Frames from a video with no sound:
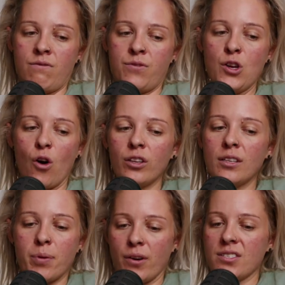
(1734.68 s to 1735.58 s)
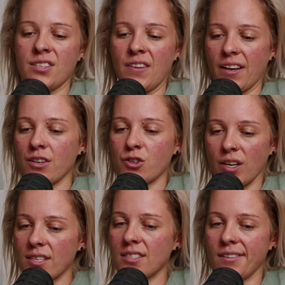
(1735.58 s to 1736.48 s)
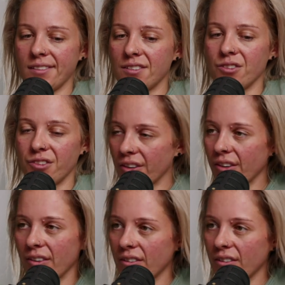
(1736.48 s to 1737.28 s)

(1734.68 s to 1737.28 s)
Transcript: the only person that can trust in this is you.